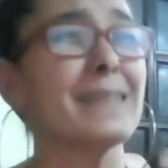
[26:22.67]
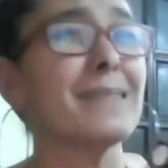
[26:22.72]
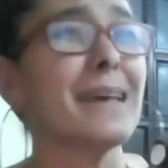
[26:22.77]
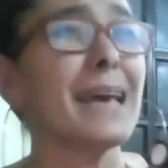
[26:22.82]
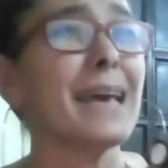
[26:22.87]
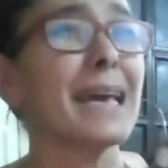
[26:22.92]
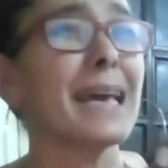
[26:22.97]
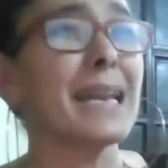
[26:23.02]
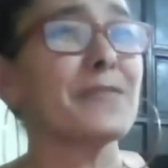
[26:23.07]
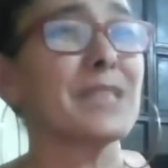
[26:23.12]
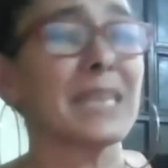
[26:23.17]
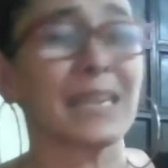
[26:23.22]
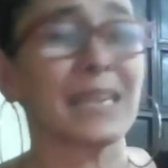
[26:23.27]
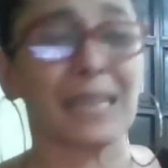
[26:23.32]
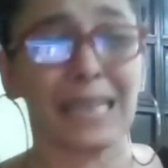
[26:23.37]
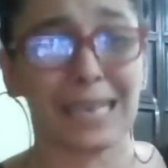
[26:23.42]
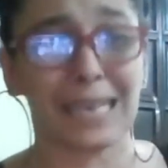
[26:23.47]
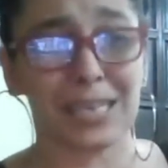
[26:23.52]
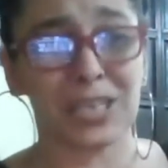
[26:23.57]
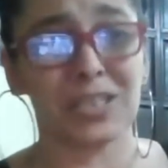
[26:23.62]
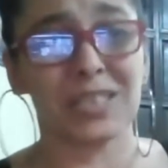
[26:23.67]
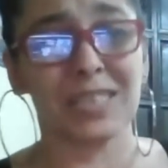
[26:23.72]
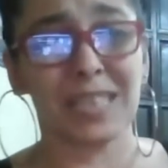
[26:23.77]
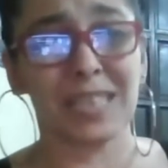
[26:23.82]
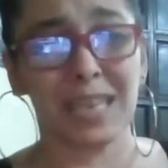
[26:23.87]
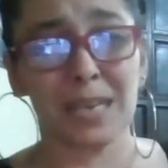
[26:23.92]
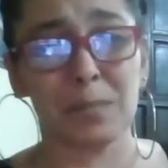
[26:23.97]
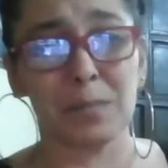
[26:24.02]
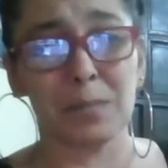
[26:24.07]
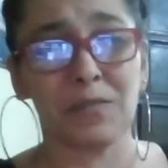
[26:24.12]
NFT collections
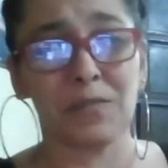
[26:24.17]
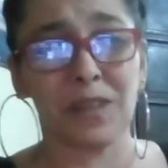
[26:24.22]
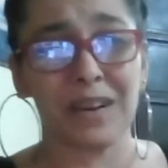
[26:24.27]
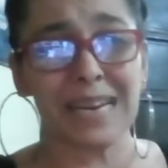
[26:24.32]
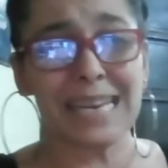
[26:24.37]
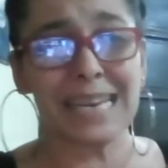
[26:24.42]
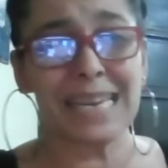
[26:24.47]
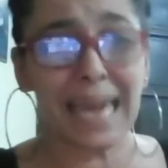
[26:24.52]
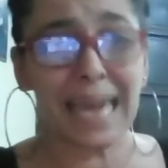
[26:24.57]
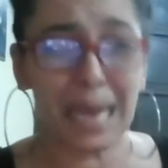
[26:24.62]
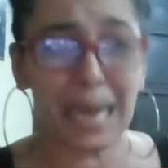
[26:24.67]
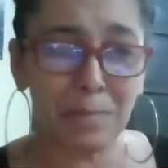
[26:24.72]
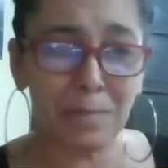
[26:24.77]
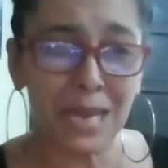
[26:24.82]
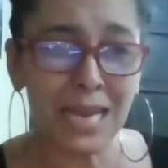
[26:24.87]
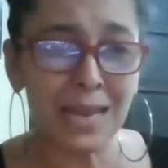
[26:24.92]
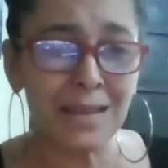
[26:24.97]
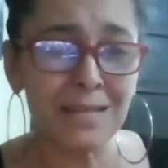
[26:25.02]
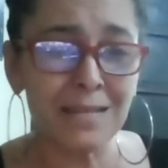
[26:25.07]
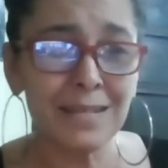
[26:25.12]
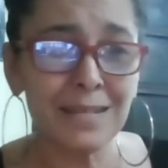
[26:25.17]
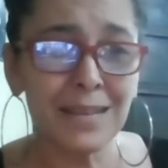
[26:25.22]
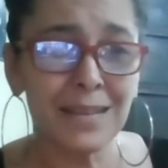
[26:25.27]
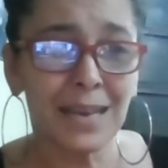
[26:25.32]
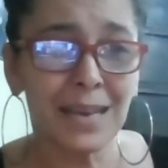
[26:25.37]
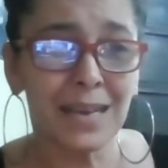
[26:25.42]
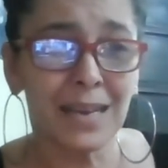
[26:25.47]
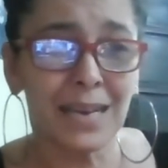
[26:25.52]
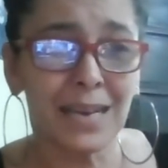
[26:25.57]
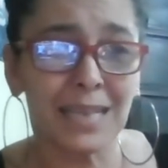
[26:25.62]
tend to be very gamey,
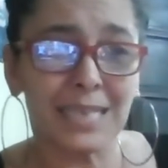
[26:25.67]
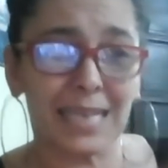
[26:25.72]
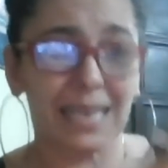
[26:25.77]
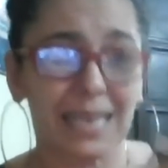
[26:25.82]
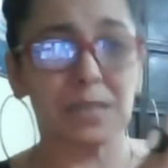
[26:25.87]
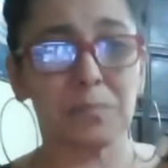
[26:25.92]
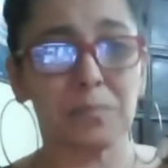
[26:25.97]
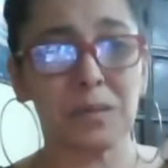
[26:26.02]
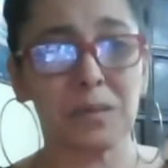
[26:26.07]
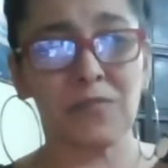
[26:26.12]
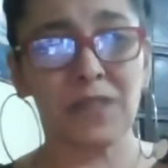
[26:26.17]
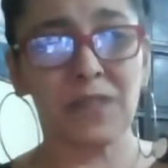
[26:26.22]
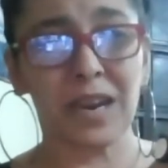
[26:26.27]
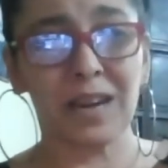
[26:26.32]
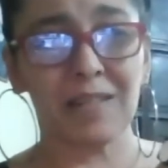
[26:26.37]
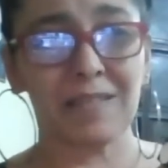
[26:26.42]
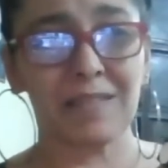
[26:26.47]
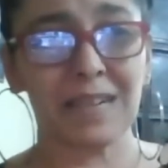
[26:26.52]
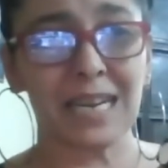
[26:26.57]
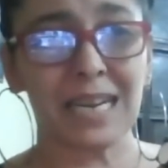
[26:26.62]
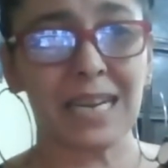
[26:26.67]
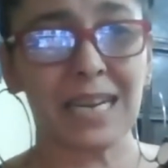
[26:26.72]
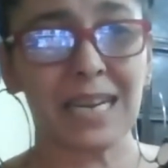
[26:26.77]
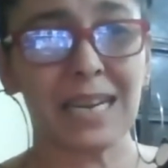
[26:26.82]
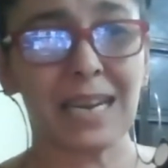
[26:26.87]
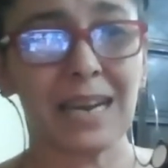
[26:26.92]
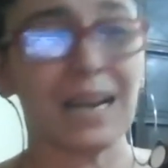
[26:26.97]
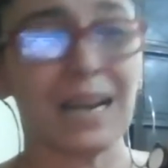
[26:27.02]
tend to be very,